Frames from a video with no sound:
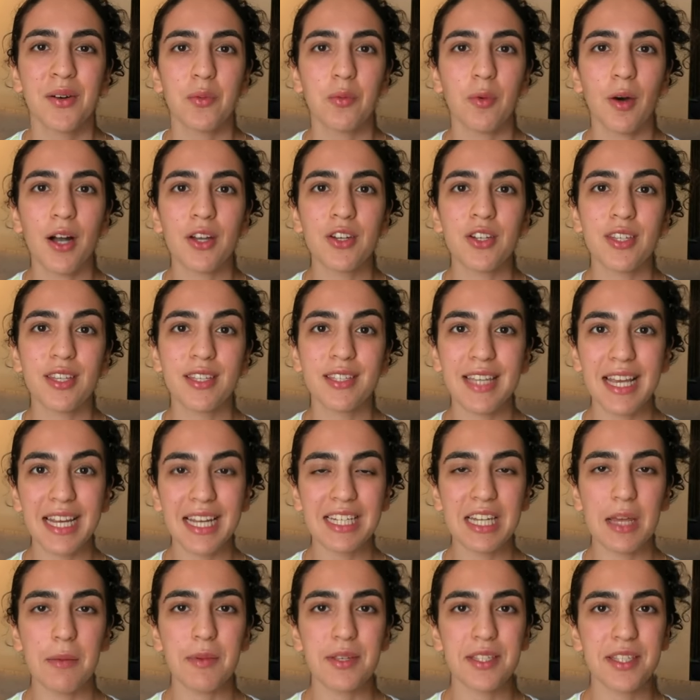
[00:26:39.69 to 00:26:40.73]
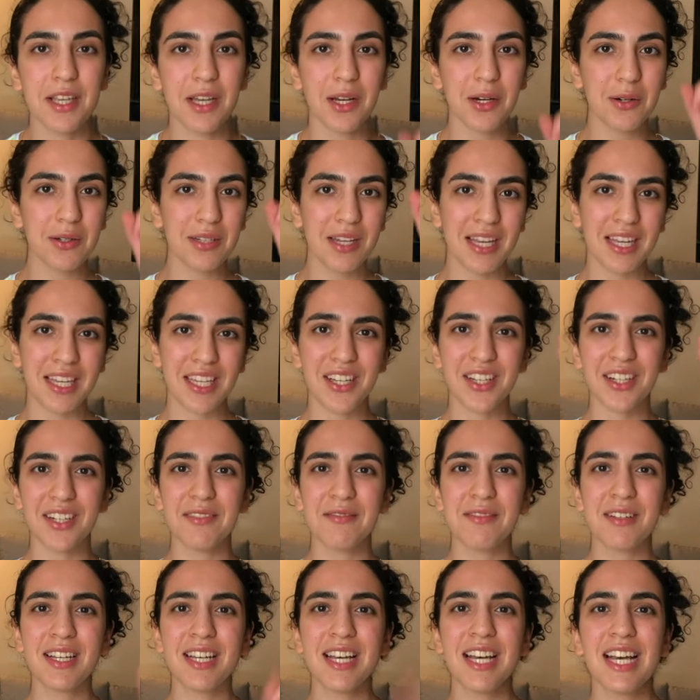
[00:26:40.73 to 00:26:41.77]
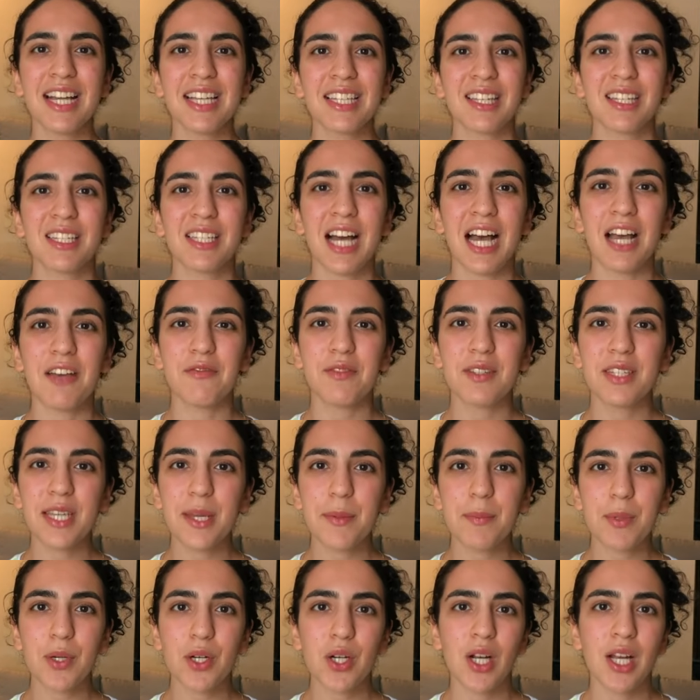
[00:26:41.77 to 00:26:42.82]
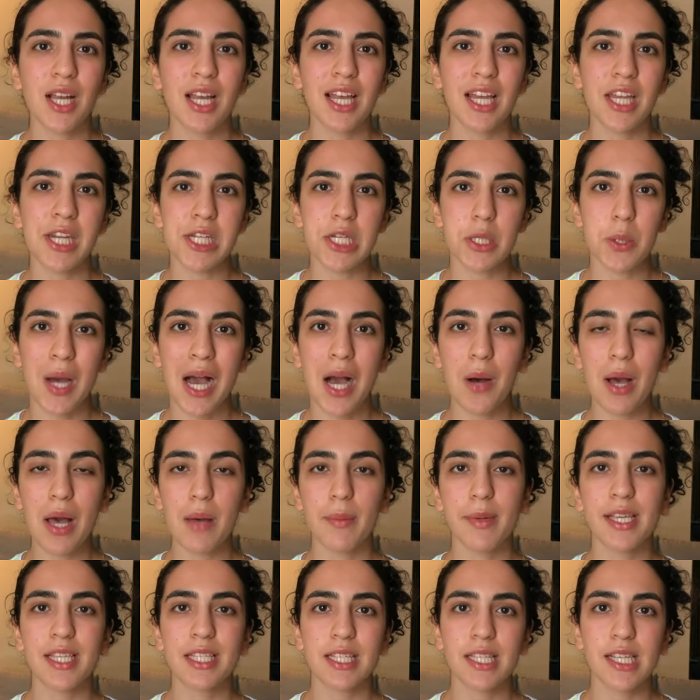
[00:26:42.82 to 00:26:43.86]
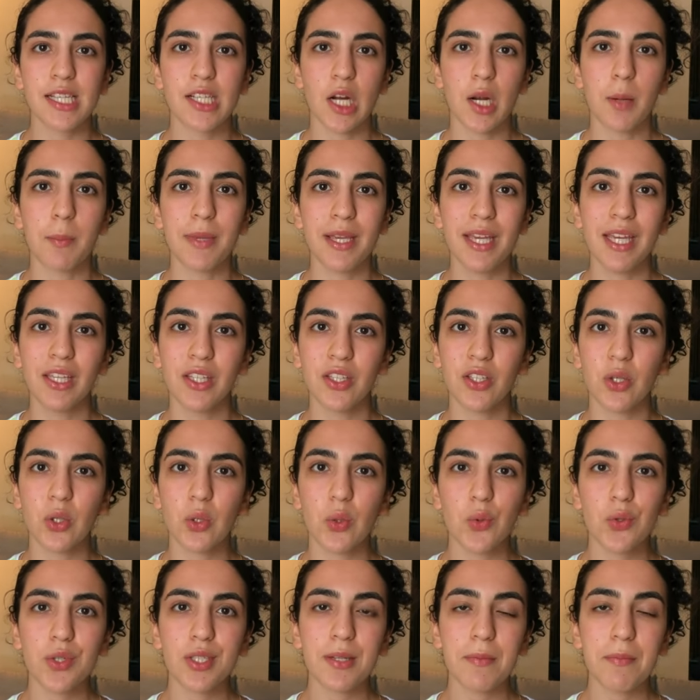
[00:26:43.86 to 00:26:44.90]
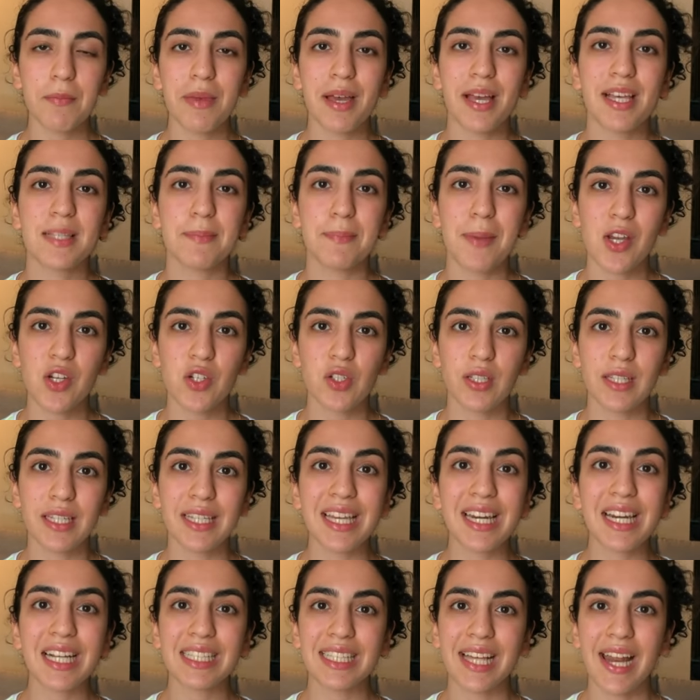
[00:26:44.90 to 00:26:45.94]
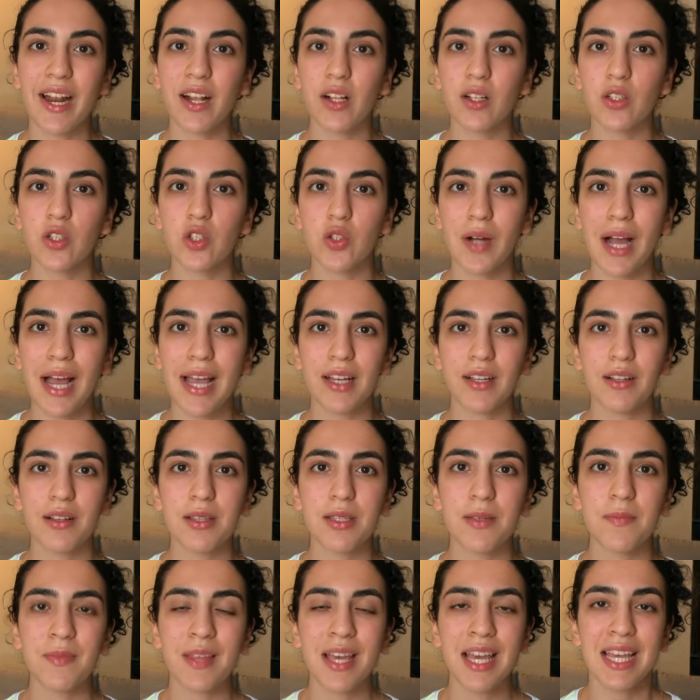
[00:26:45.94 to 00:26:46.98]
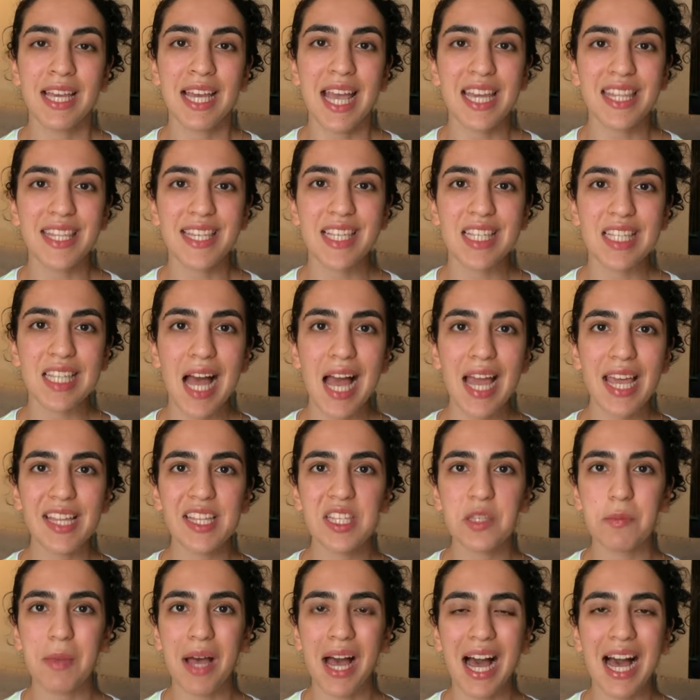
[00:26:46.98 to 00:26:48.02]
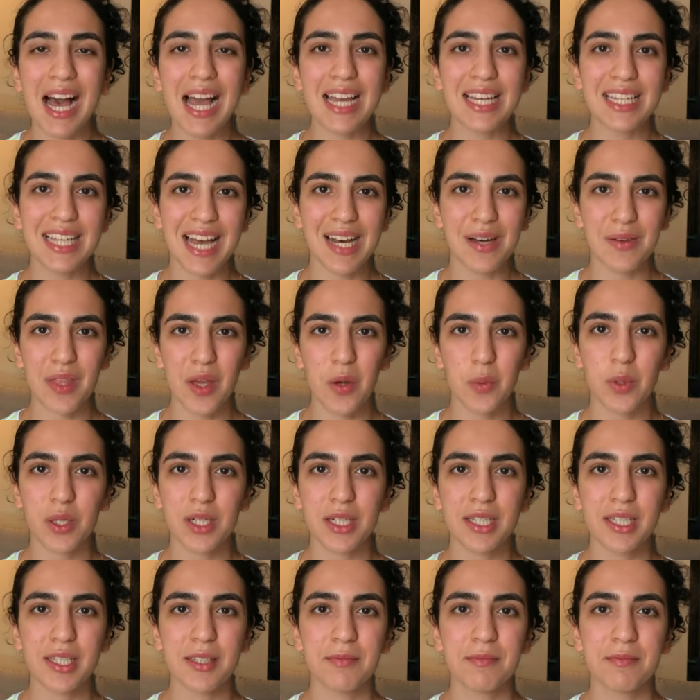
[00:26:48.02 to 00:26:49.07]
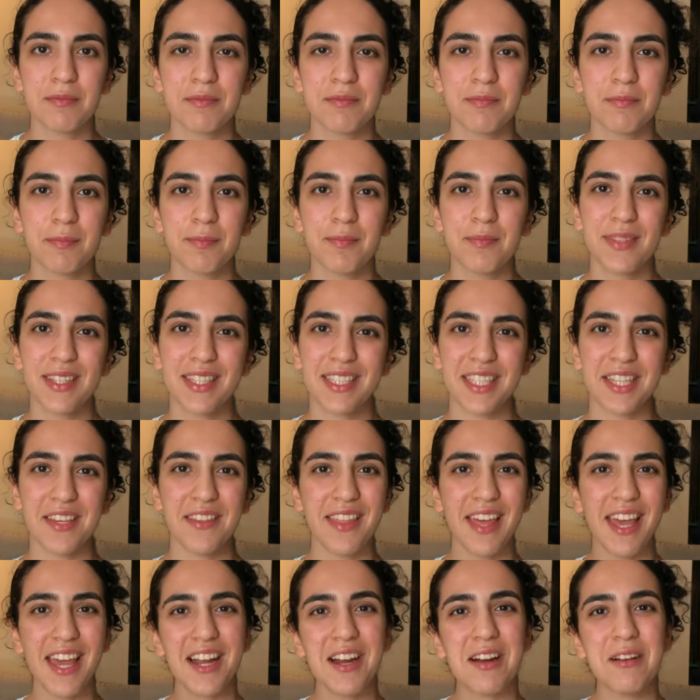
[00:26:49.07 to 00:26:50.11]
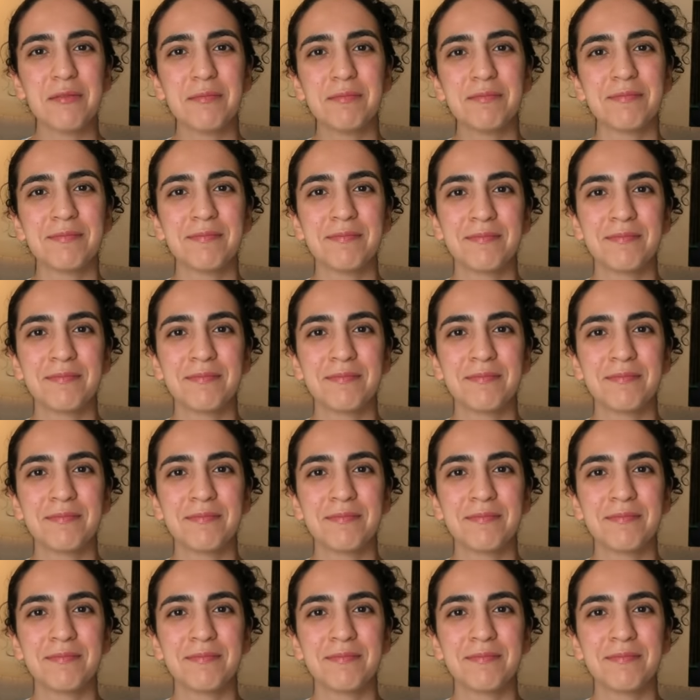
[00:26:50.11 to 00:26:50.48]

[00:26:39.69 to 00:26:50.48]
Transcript: Watch the second episode here to dive deeper into how M S Cs are being used, especially in clinical trials, and the science behind how they work. See you there!